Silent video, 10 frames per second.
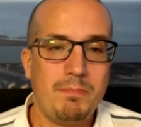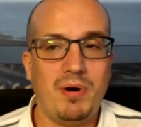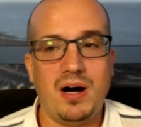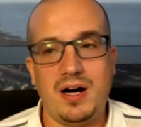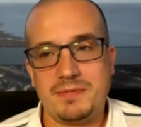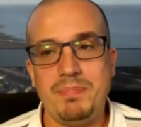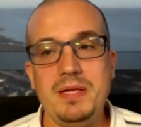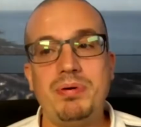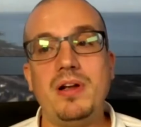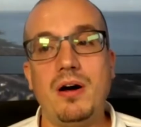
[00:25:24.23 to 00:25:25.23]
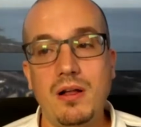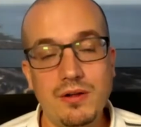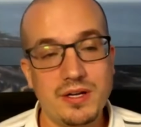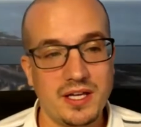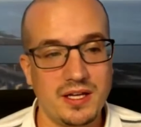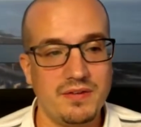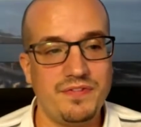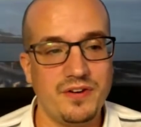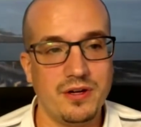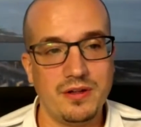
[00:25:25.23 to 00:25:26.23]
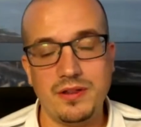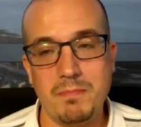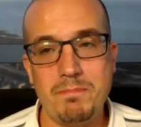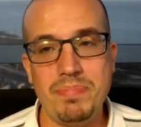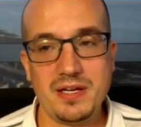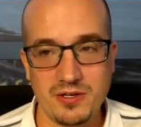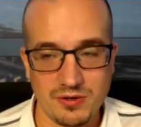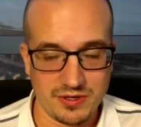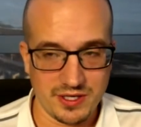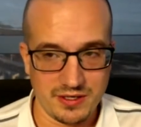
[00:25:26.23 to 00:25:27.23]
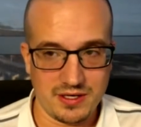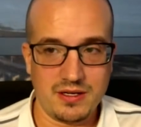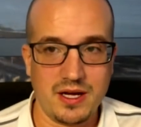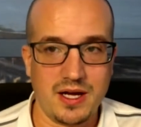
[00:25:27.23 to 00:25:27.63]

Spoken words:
But people are looking for the Bitcoin